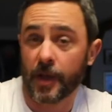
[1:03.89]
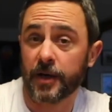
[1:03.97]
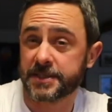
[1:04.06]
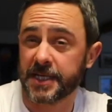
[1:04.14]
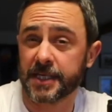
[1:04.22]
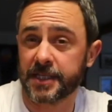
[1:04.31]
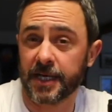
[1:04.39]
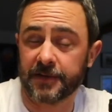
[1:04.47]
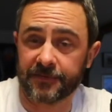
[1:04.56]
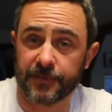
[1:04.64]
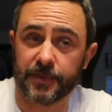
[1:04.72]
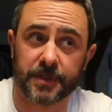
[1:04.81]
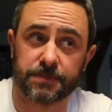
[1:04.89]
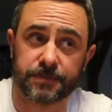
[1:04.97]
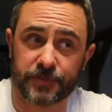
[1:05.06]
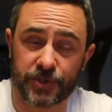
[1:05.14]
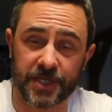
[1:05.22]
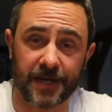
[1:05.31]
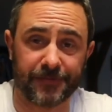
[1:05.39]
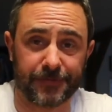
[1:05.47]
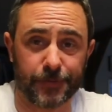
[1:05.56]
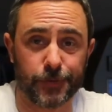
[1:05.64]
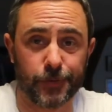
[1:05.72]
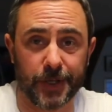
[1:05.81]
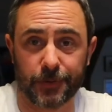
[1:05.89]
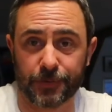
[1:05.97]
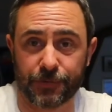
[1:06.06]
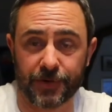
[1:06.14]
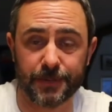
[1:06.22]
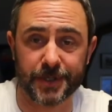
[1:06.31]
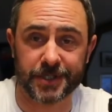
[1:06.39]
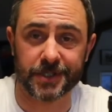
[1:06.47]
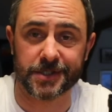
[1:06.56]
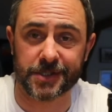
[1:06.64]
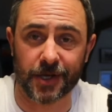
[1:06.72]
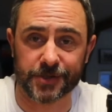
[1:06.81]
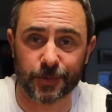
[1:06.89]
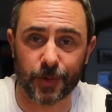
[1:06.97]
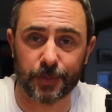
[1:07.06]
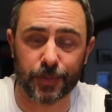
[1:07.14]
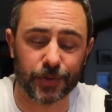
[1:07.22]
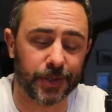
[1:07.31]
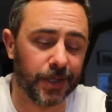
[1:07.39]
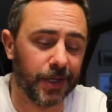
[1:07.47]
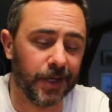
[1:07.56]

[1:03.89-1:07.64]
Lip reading: I'll take that from a chef who held 3 Michelin stars at one point,